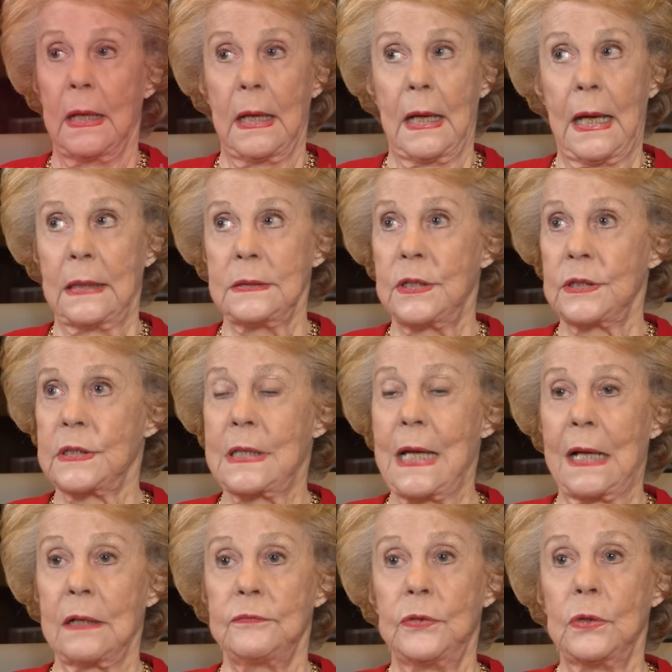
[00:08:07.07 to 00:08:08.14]
I just
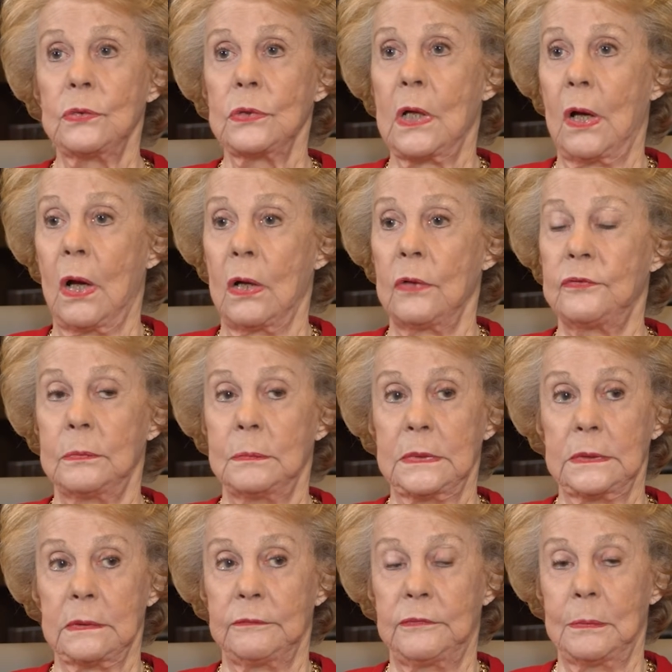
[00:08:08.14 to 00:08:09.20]
got a phone call from
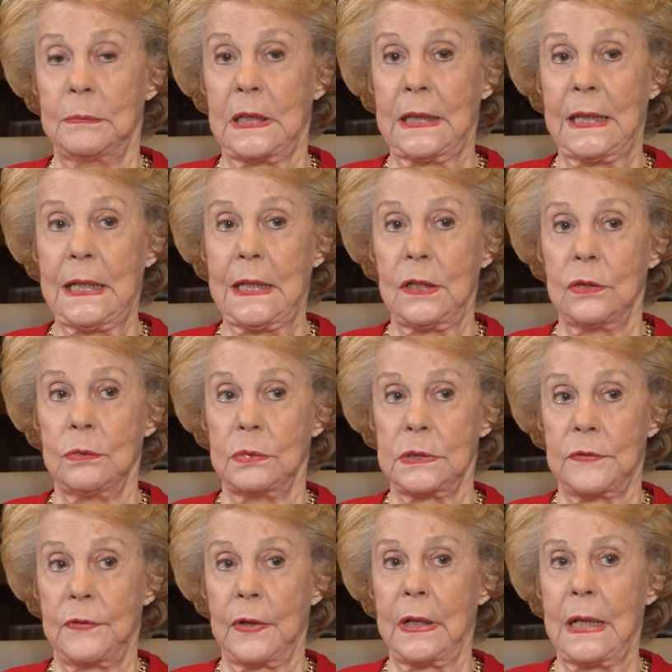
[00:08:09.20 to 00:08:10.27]
a lady who
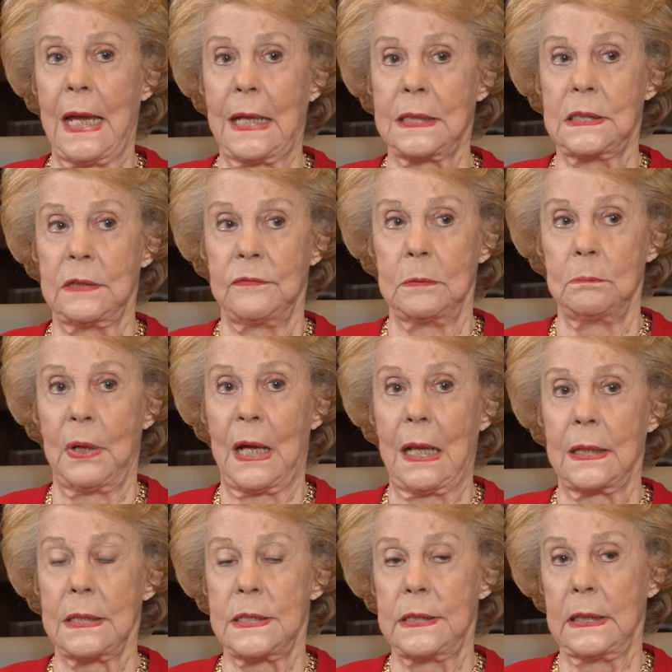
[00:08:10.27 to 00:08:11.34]
was very active in
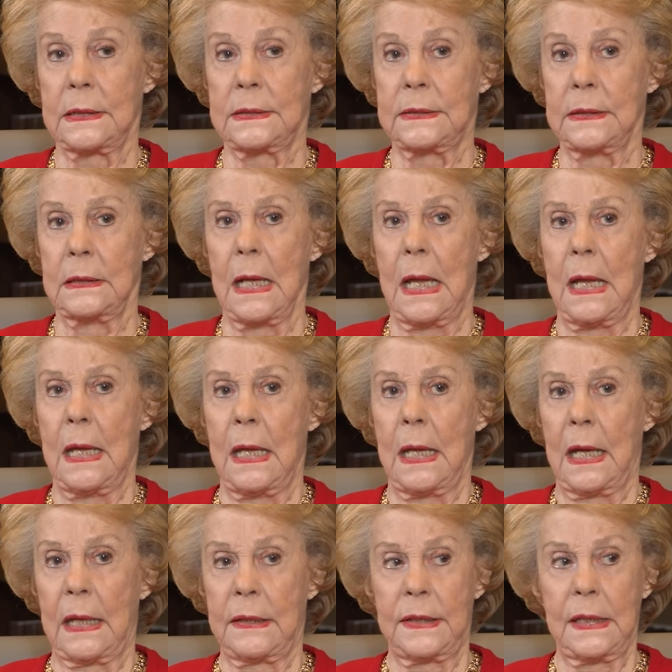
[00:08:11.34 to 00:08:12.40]
politics, and
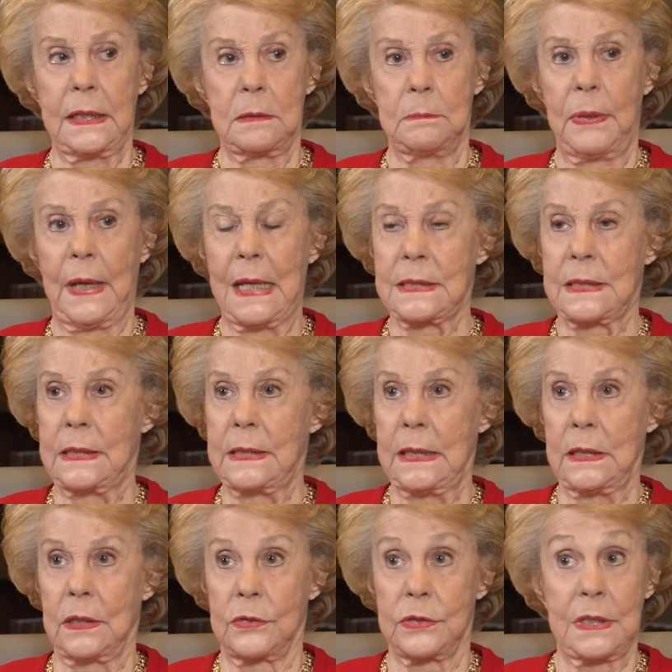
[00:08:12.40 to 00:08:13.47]
I think in
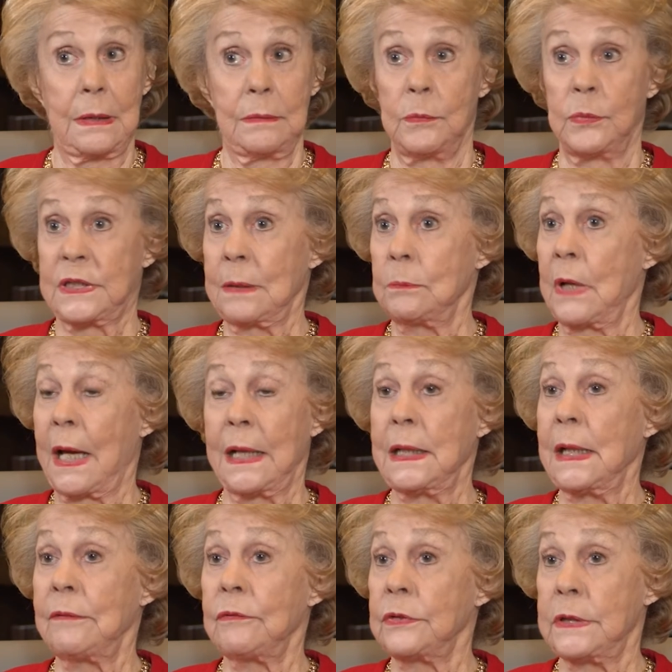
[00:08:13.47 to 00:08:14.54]
Pasadena or something. I
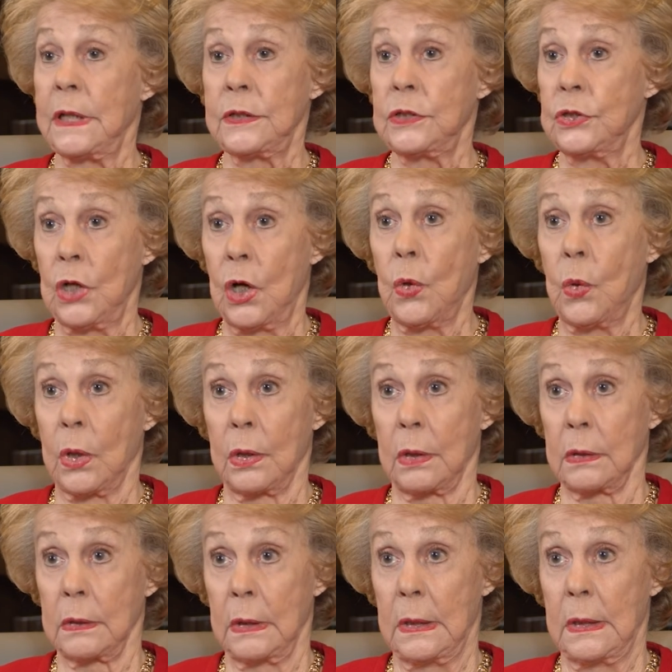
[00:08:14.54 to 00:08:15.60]
didn't know
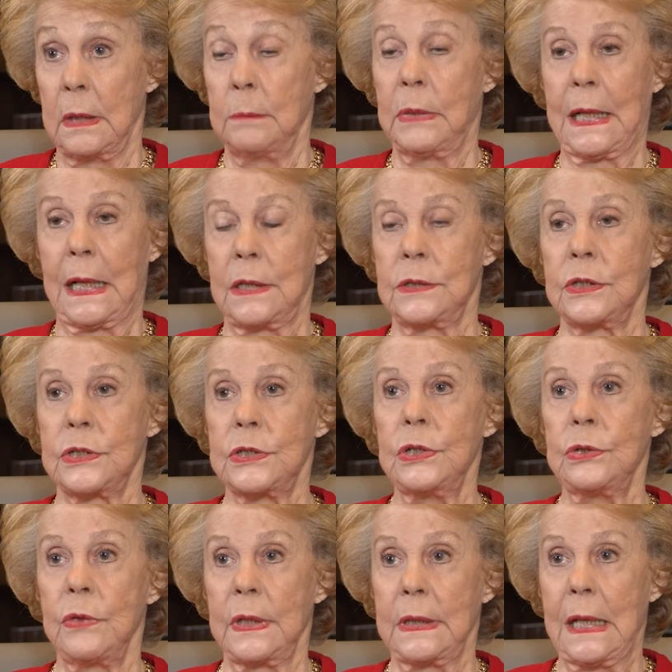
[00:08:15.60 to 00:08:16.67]
her, but I just
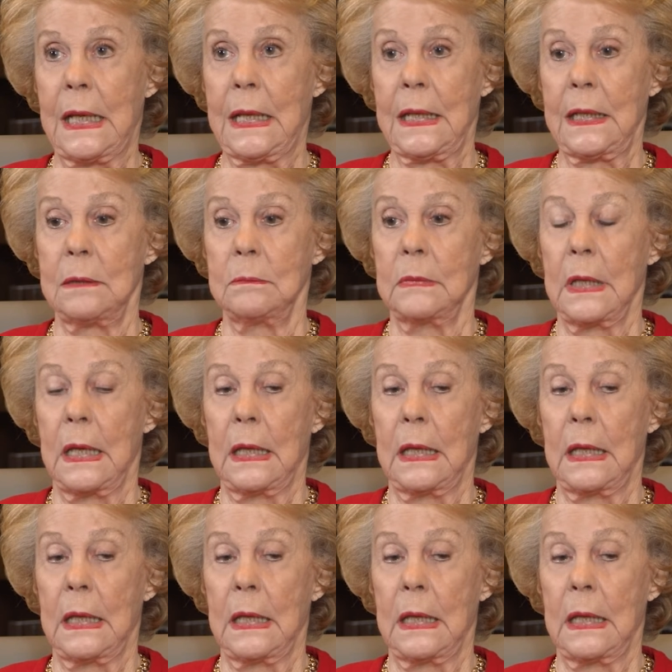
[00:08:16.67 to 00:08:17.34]
knew the name.